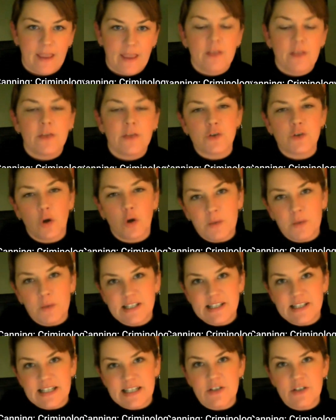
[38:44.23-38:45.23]
There's always a
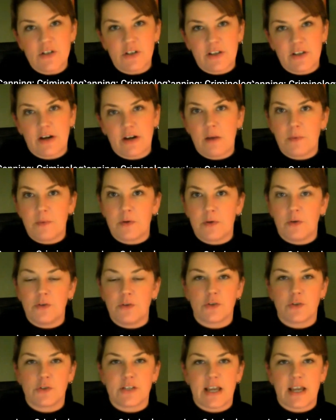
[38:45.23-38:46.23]
danger there, I would
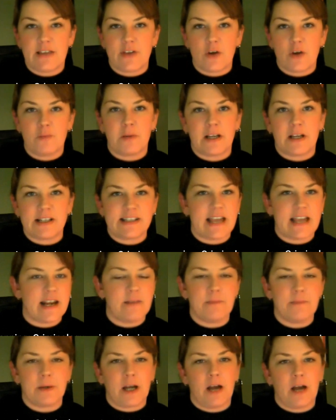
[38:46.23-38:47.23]
also say, though, because then it
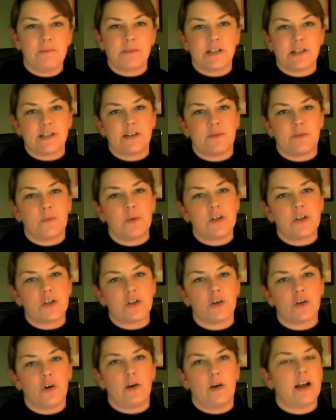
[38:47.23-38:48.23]
becomes as
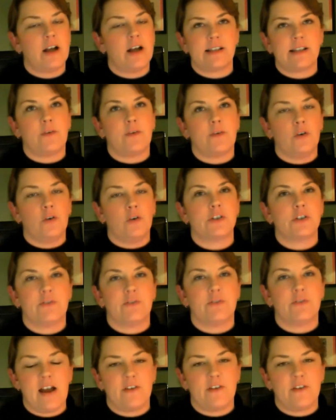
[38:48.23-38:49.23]
if all
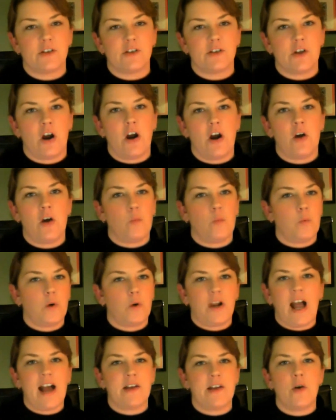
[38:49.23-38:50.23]
survivors
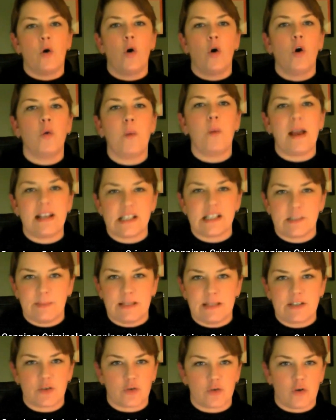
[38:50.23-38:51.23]
can always be
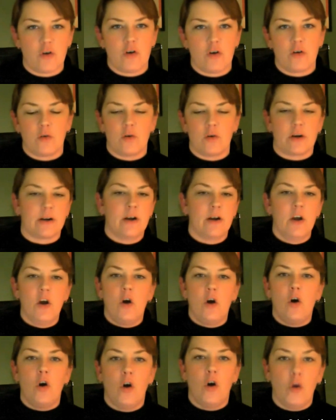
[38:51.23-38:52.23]
strong or
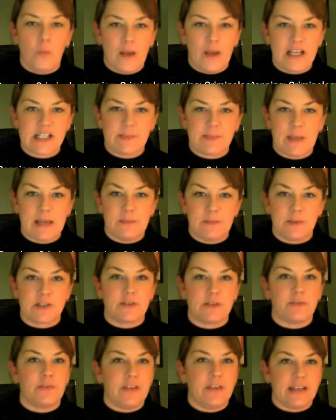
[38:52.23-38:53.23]
always be able to
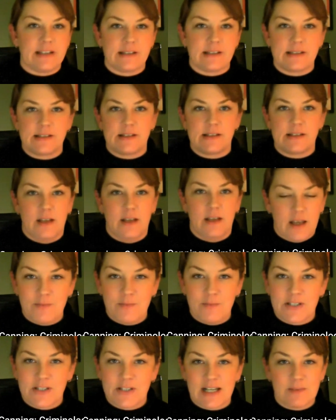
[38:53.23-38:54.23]
face
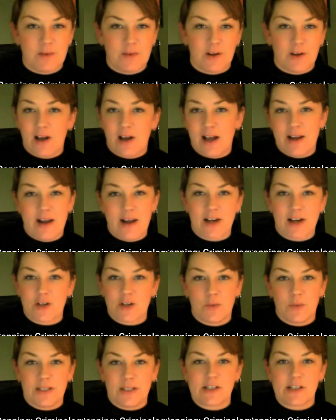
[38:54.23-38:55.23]
stigma. And
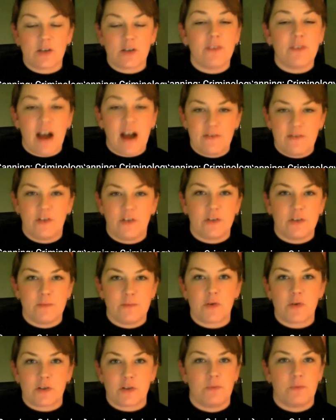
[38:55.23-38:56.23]
actually, survival, the
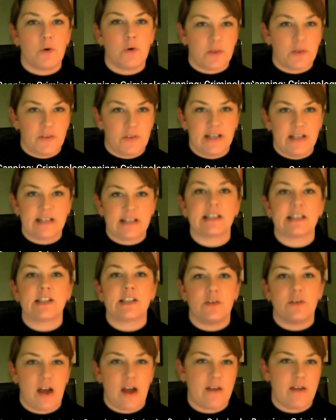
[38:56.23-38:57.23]
most important thing is that
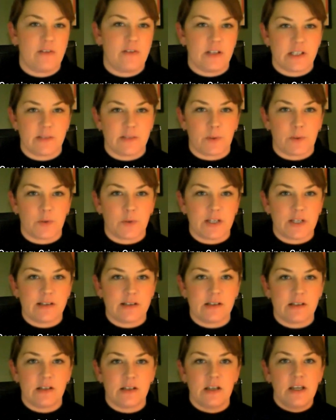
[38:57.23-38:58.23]
survival is a
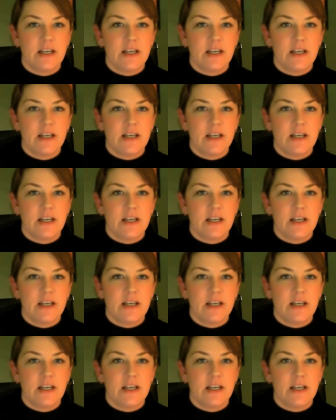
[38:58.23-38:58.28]
process.